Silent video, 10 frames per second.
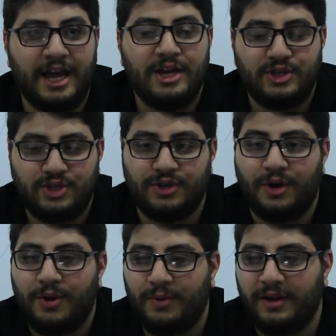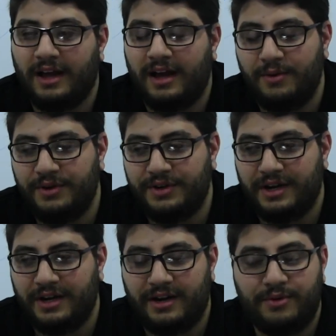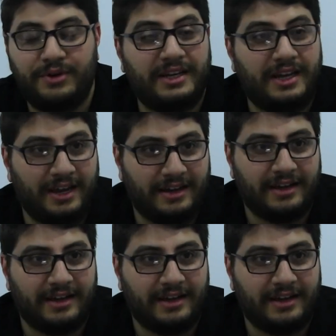Sure. Well, our king,